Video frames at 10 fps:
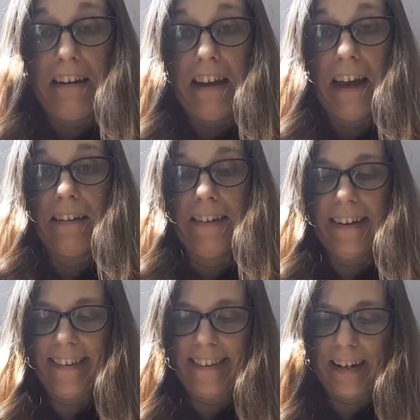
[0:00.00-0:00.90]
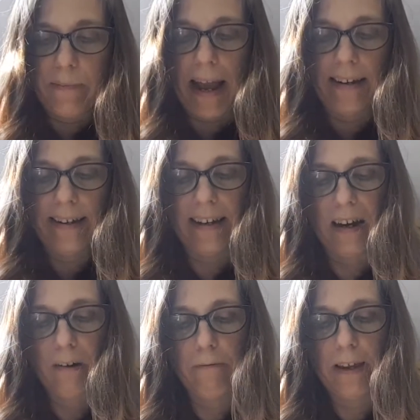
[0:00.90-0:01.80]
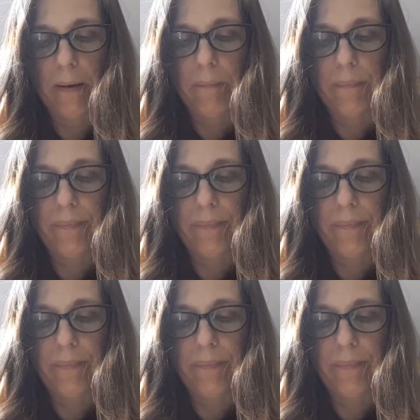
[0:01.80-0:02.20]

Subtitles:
you know," said Amanda, laughing.